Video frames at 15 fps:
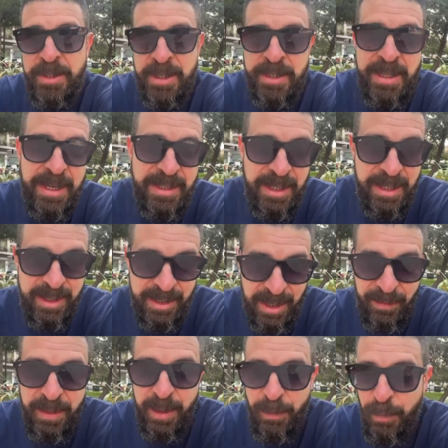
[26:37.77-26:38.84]
Since
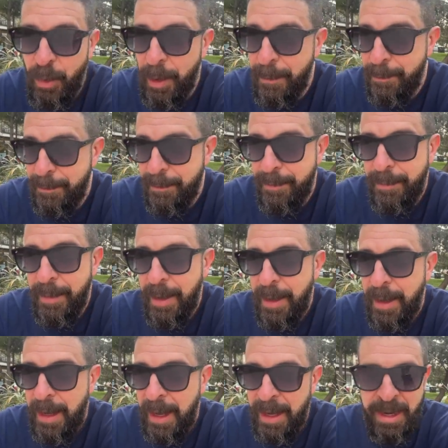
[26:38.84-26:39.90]
1974
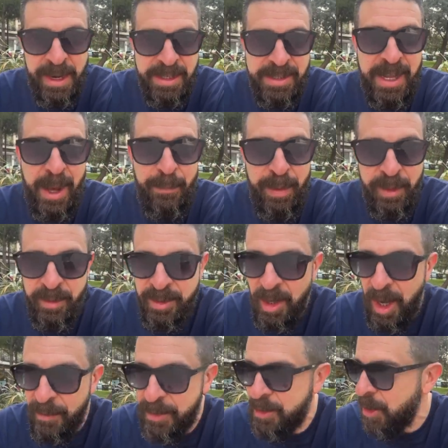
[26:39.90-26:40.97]
and it has not been
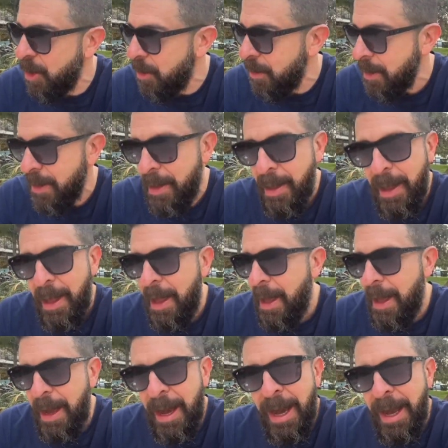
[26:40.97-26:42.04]
resolved. So
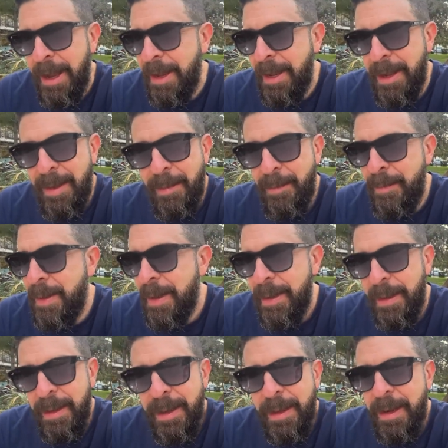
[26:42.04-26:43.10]
I am
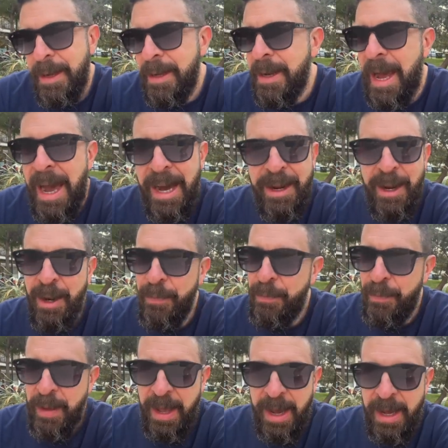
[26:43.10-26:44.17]
not a
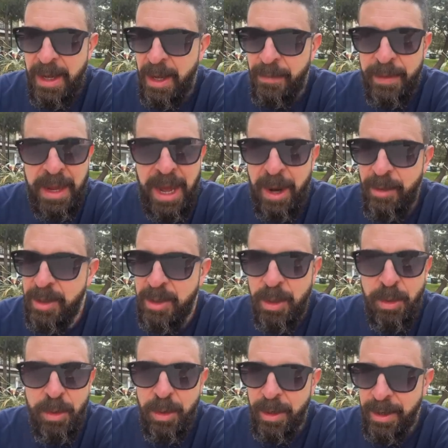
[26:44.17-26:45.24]
fan of
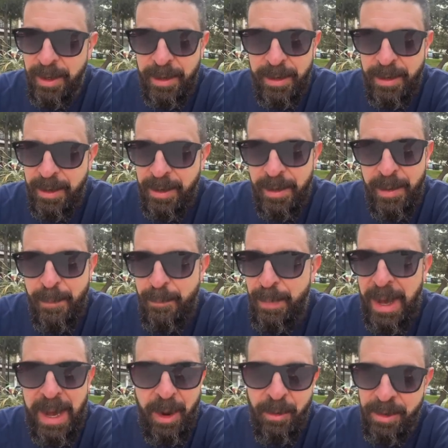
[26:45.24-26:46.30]
guarantor
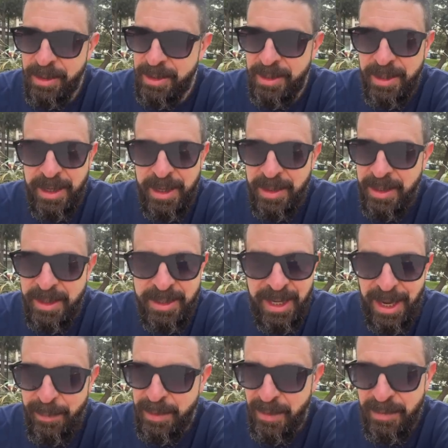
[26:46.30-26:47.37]
powers in these
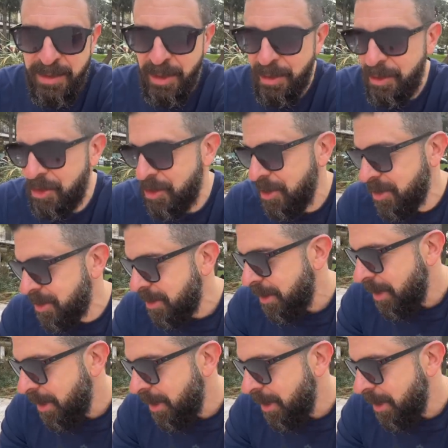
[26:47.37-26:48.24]
types of solutions.